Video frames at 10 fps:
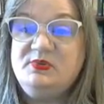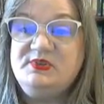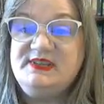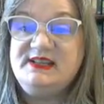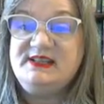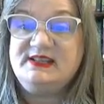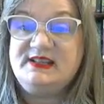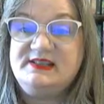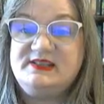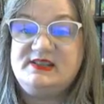will see a
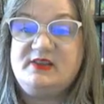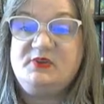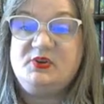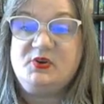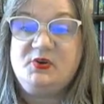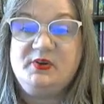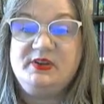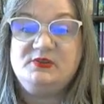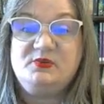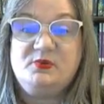list of your
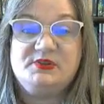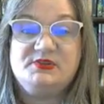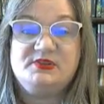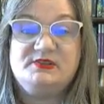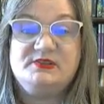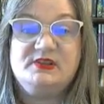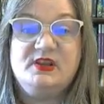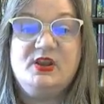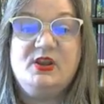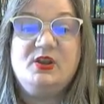current courses.
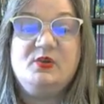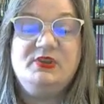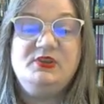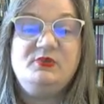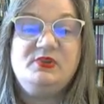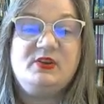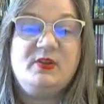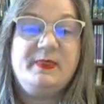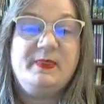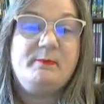When you click
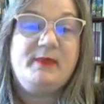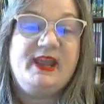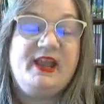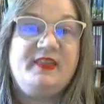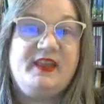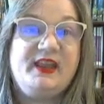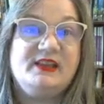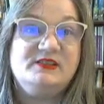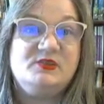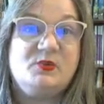on the Math
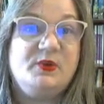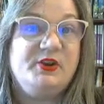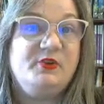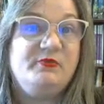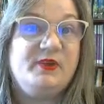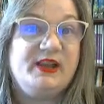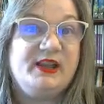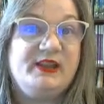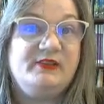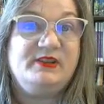
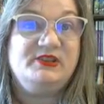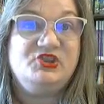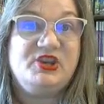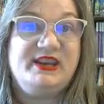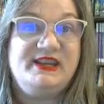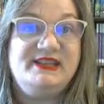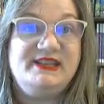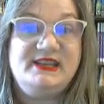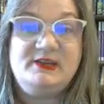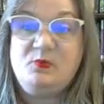S105
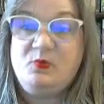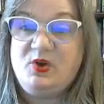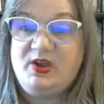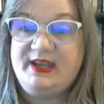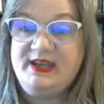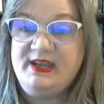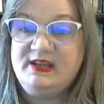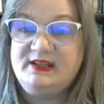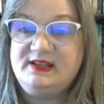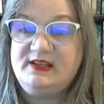JD1,
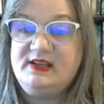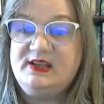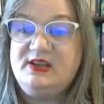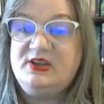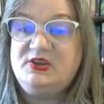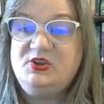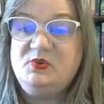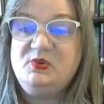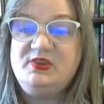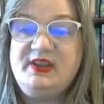you
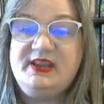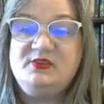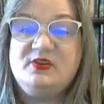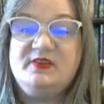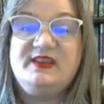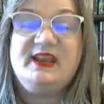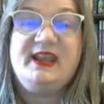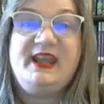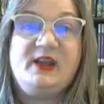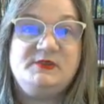will land on the
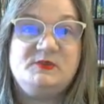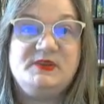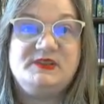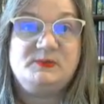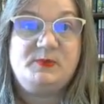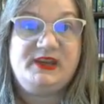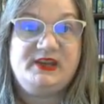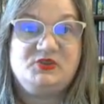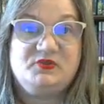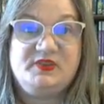announcements
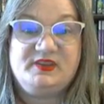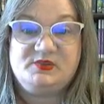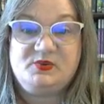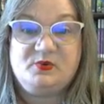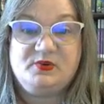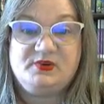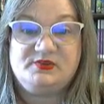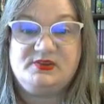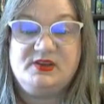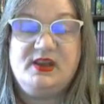page for this
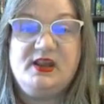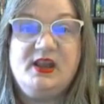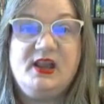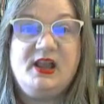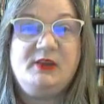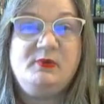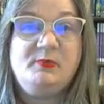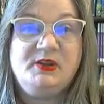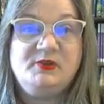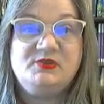course. I will
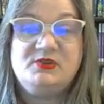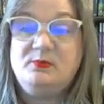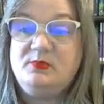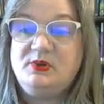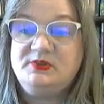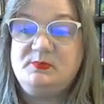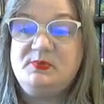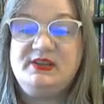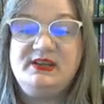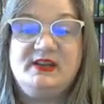post
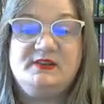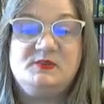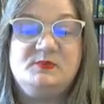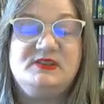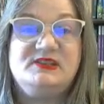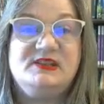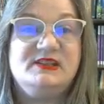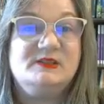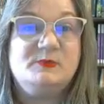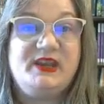multiple announcements to
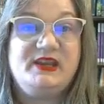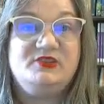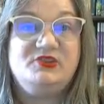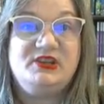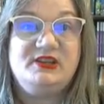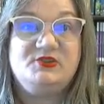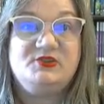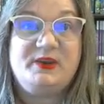this page each